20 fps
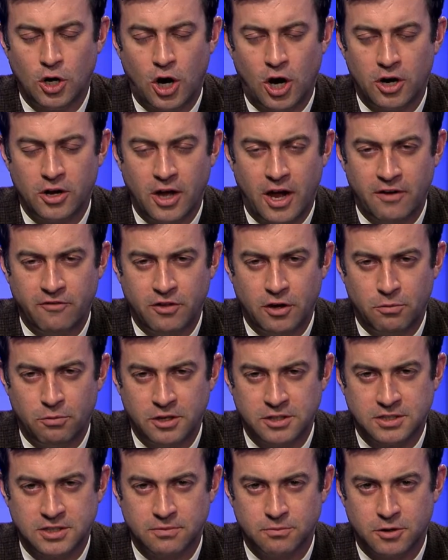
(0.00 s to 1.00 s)
you know, are, have there
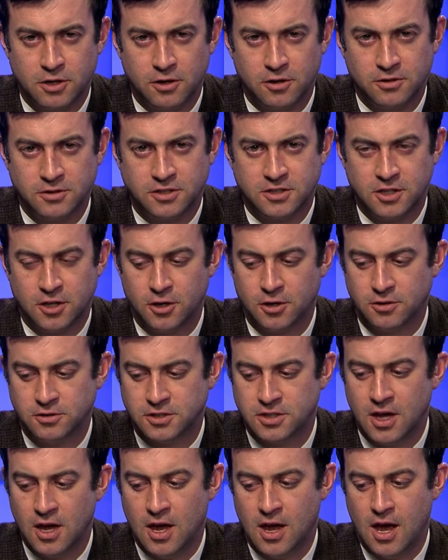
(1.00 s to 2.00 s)
been some
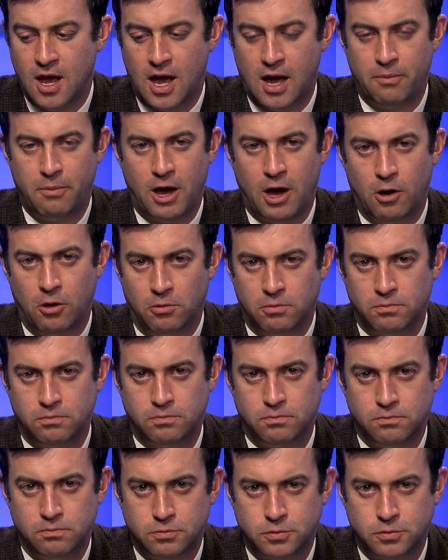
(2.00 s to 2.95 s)
concerns about